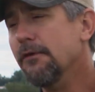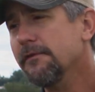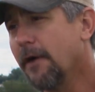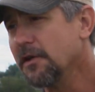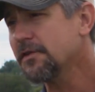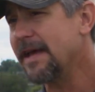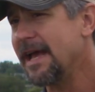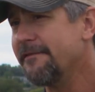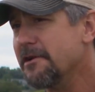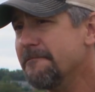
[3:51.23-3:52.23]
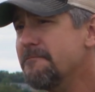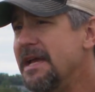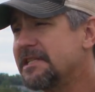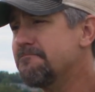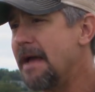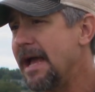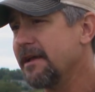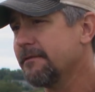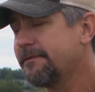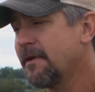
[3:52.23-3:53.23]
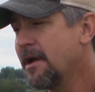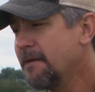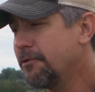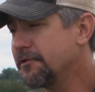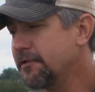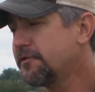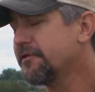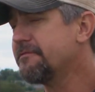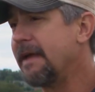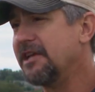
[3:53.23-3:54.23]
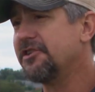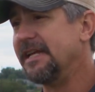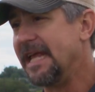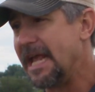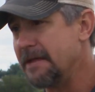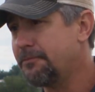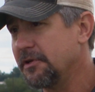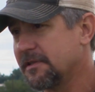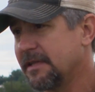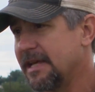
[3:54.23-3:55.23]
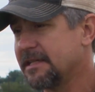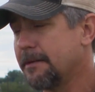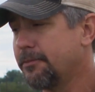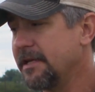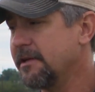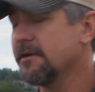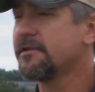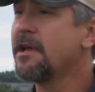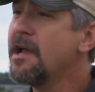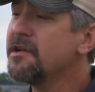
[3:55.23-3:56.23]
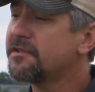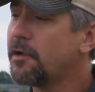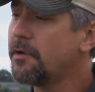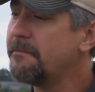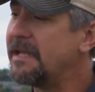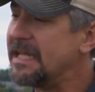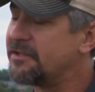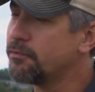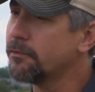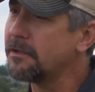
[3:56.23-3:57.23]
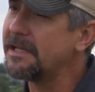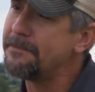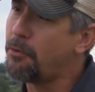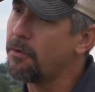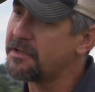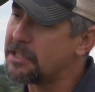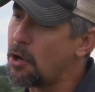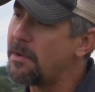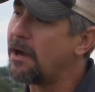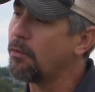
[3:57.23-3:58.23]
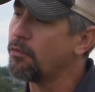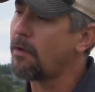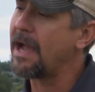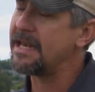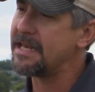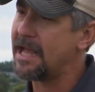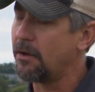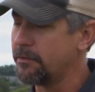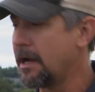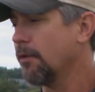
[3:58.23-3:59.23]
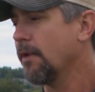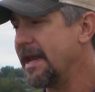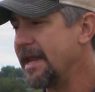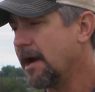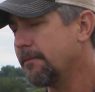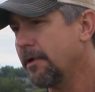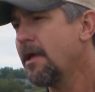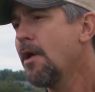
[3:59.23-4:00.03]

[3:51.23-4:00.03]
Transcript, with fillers: and we've also had a mixed bag of producers managing inputs the last couple of years. So it's really important to go out right now, or not right now, but